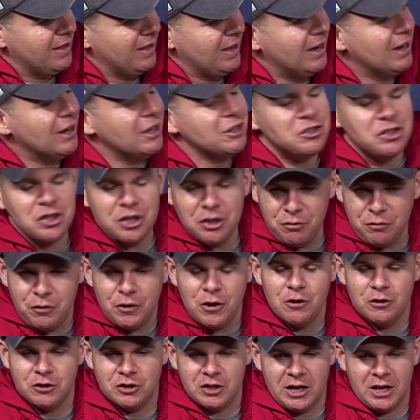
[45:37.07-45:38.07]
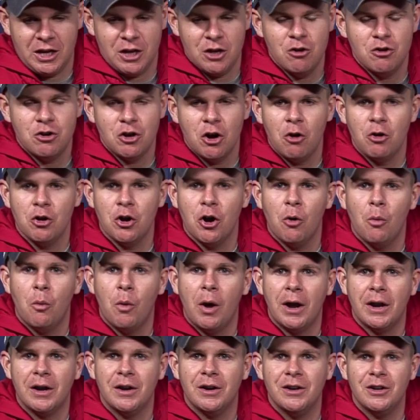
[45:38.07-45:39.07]
It is confusing. You don't know
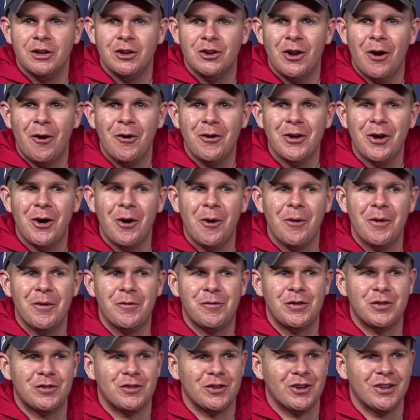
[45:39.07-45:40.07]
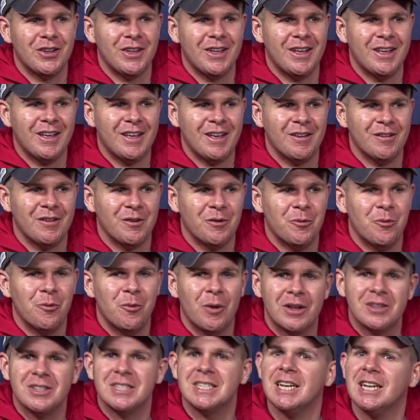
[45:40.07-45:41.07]
what you don't know if it's a
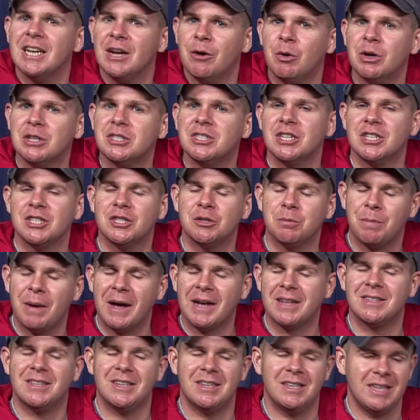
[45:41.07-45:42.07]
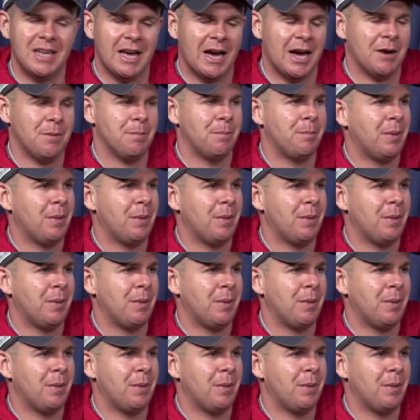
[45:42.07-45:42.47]
what's expected yet.